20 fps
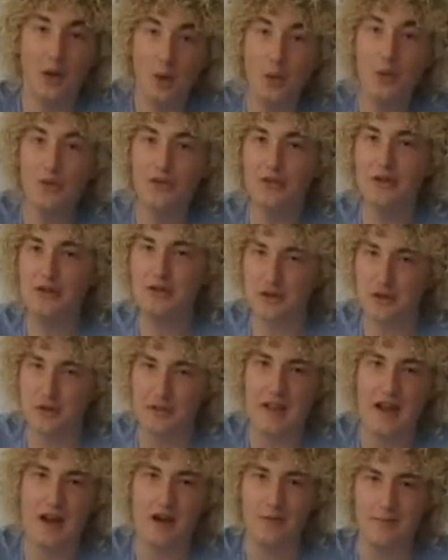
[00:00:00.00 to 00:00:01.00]
Also during
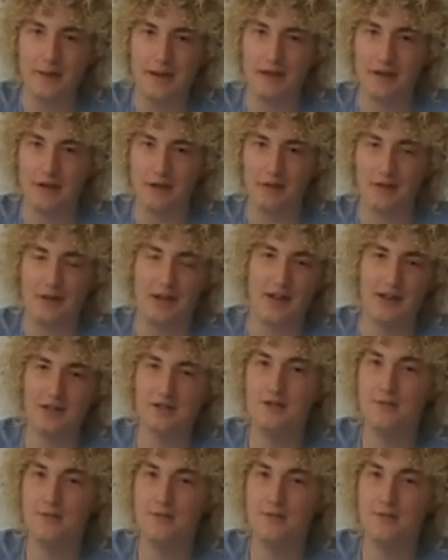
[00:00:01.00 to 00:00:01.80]
the Arabic Golden Age,